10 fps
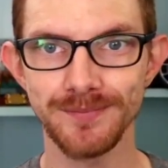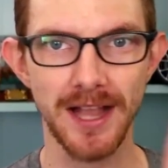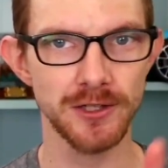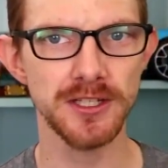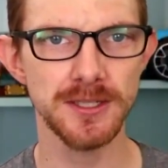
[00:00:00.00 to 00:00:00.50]

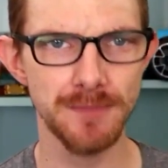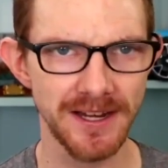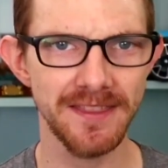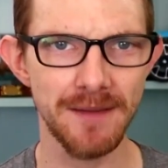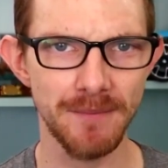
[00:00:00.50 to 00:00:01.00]
Actually,
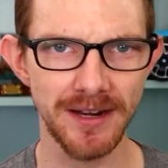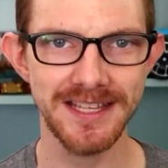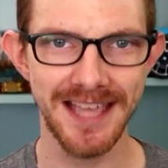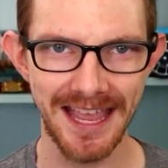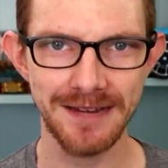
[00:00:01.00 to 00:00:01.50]
spending that money
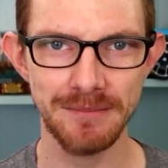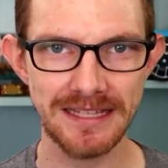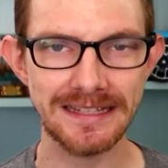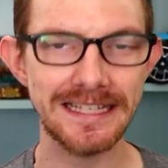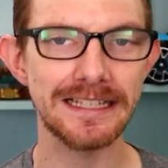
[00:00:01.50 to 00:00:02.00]
can be
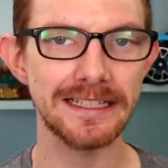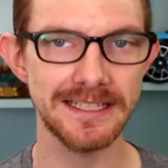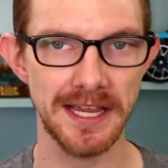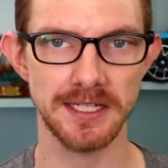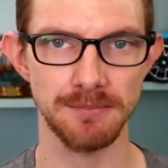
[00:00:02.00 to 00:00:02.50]
legally
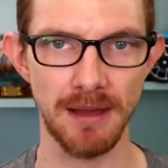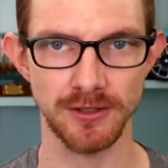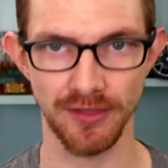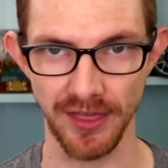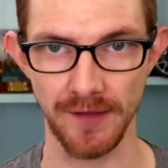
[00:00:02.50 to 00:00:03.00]
tantamount
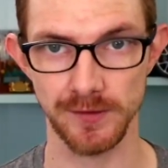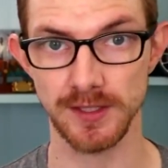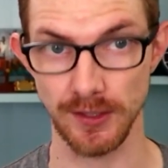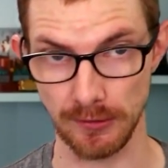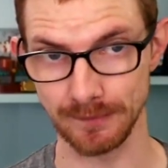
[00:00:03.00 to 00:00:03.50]
to theft,
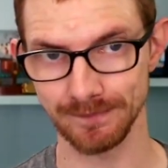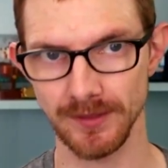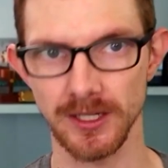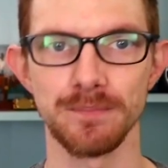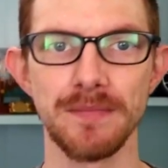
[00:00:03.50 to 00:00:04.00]
so,
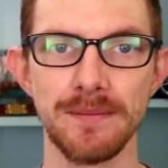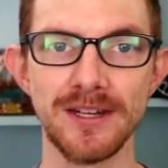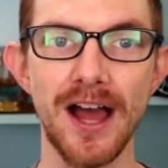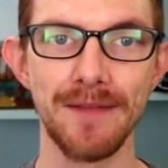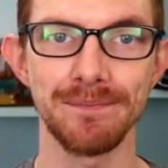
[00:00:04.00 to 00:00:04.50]
you know, maybe
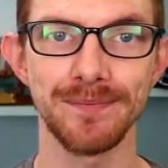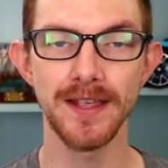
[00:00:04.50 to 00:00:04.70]
not.